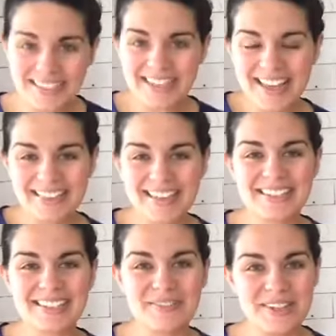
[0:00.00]
day.
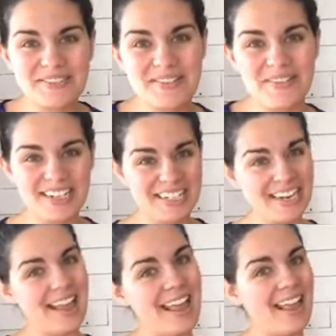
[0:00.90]
Thanks so much for
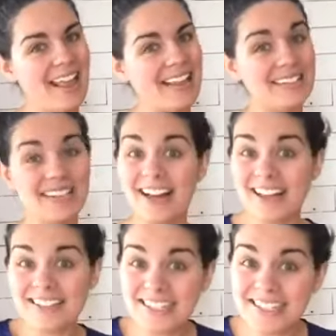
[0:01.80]
watching, and
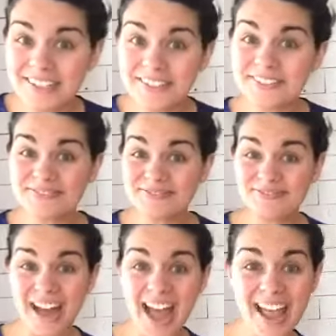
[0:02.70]
I'll see you soon.
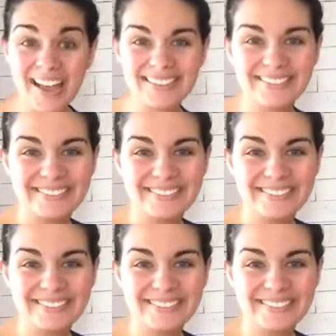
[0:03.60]
Bye.